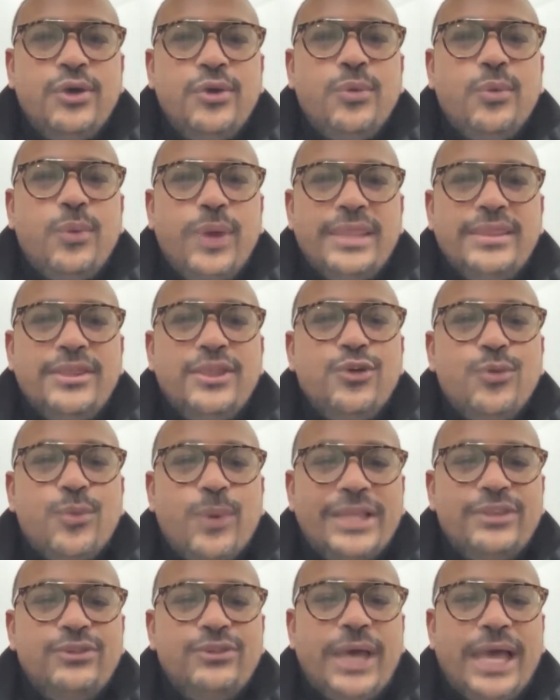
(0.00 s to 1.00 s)
whether you
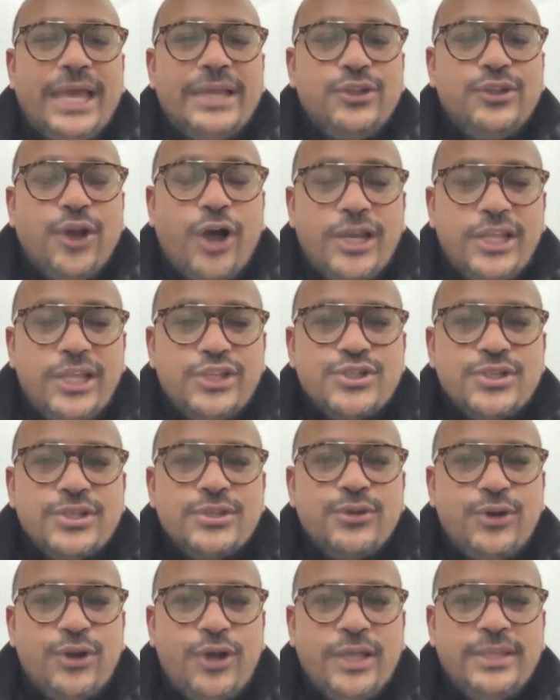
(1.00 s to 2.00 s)
want to acknowledge
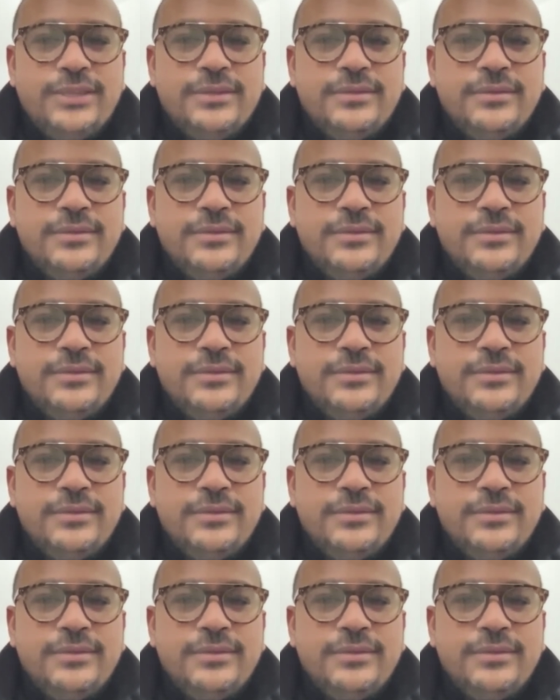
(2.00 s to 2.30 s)
it or not,